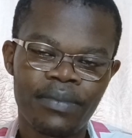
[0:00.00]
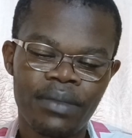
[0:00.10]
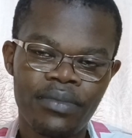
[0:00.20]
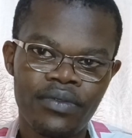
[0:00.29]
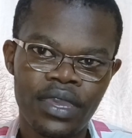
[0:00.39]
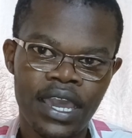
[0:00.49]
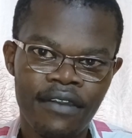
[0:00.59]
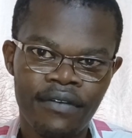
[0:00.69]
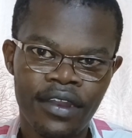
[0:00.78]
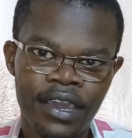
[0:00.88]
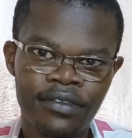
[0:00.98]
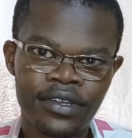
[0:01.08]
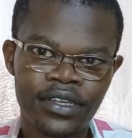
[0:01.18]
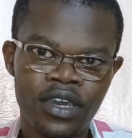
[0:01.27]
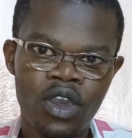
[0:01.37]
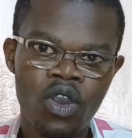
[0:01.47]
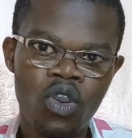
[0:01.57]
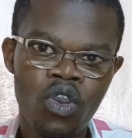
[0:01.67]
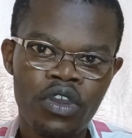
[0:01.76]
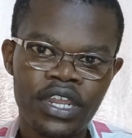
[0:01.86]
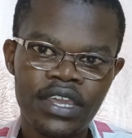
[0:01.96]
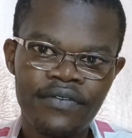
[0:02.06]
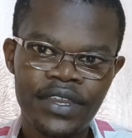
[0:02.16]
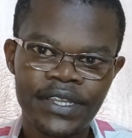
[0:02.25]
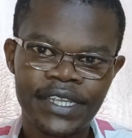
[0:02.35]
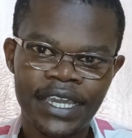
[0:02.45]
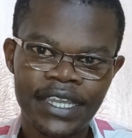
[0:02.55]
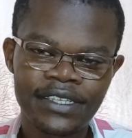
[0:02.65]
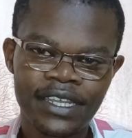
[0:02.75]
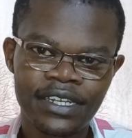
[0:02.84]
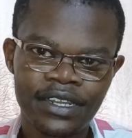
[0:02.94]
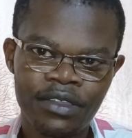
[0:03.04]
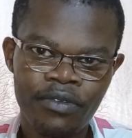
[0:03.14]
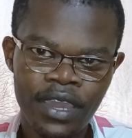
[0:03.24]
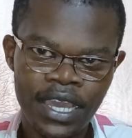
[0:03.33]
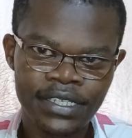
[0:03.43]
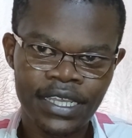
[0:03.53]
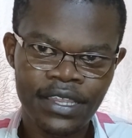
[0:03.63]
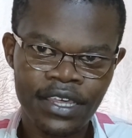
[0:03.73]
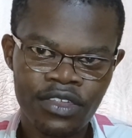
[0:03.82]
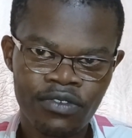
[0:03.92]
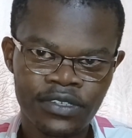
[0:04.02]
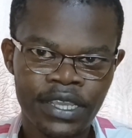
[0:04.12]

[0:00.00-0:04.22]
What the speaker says: maybe we have around, or if it is a case that requires injections,